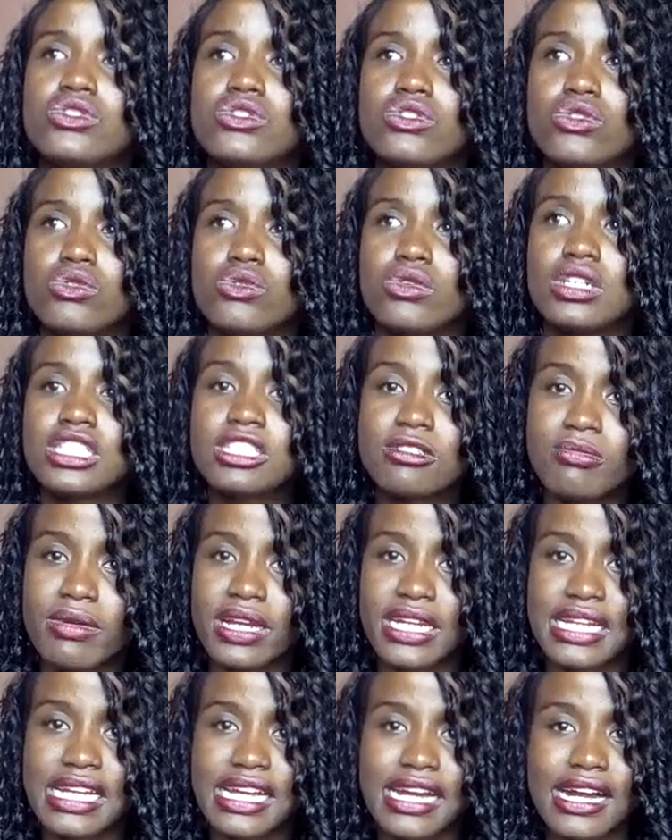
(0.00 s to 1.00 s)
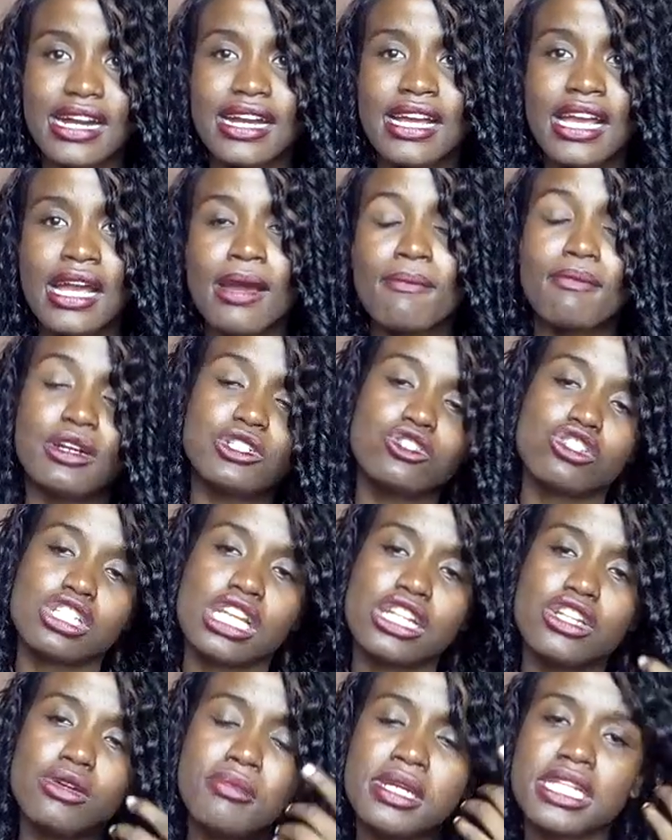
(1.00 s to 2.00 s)
use to wash my hair. But
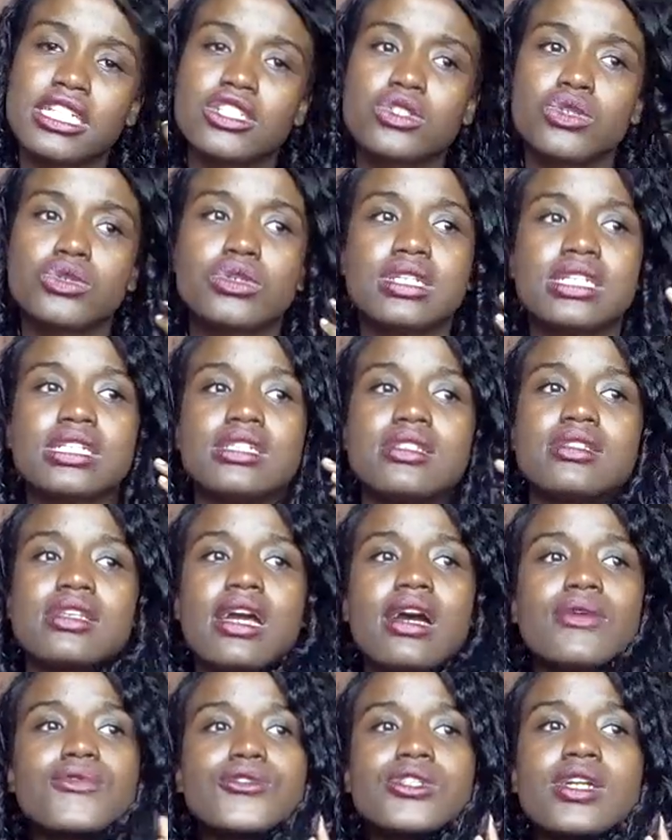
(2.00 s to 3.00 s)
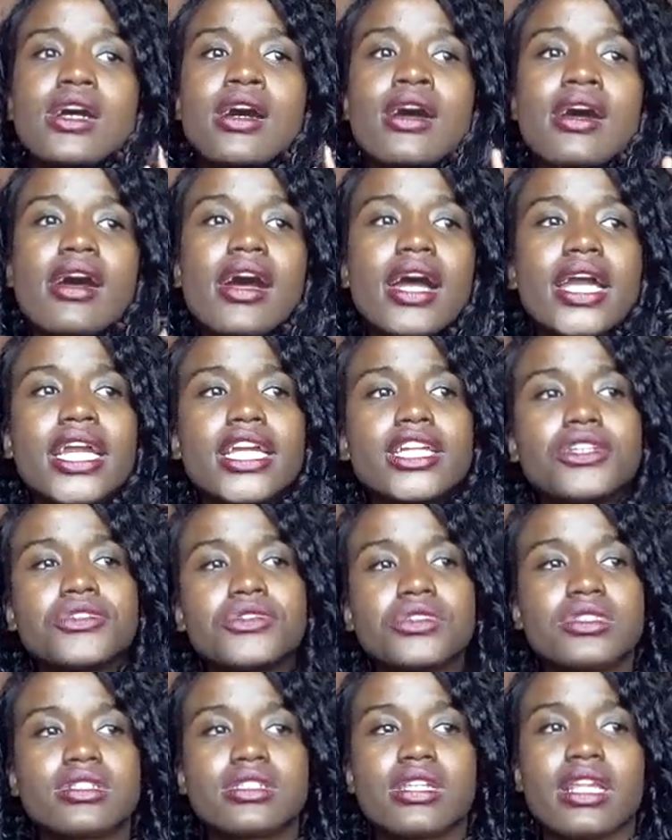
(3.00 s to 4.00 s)
what I normally do is after I
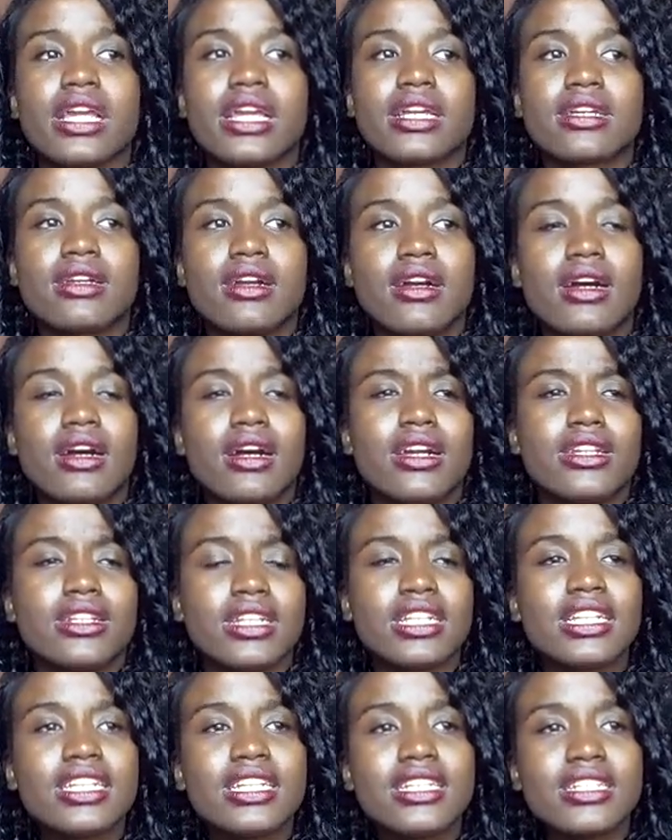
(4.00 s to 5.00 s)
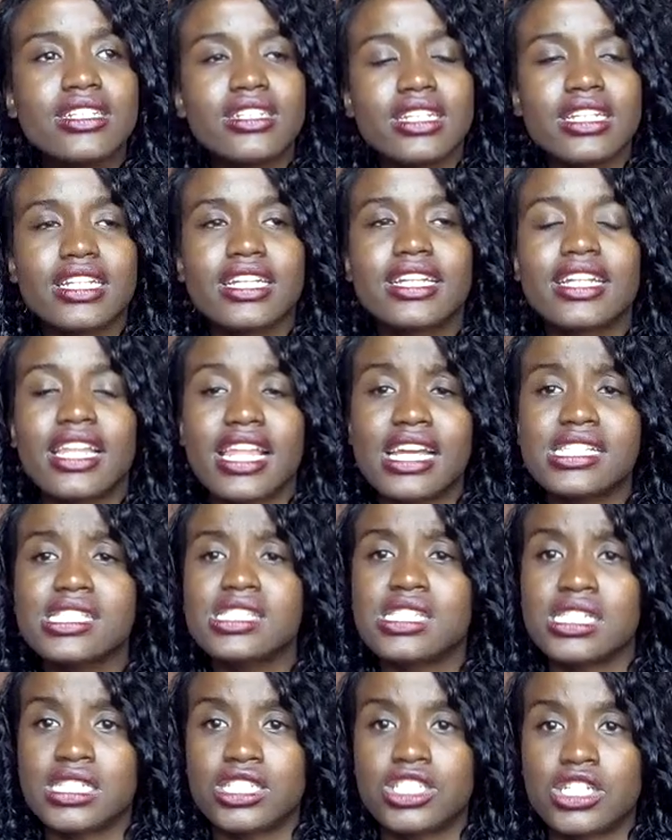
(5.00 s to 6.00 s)
use like really
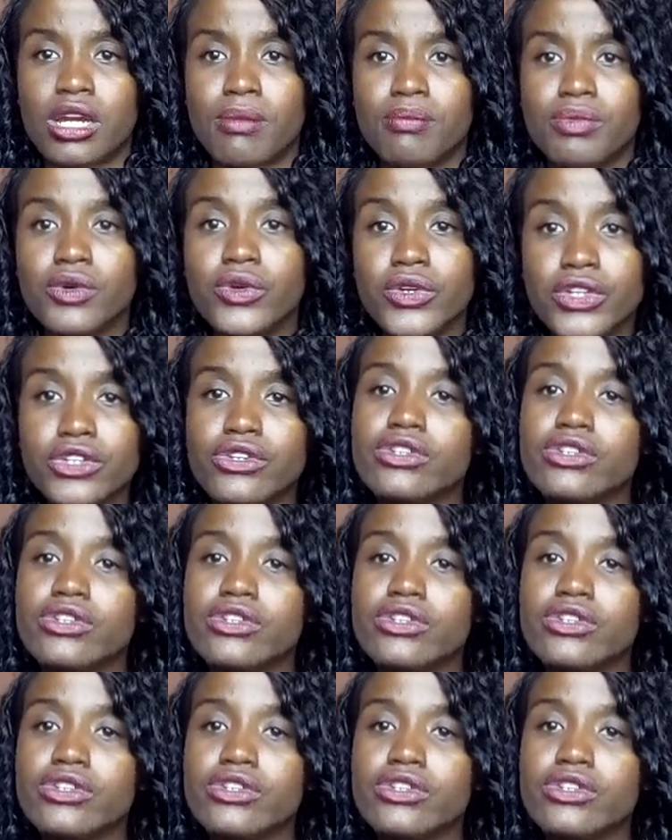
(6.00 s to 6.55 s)
cleansing shampoo.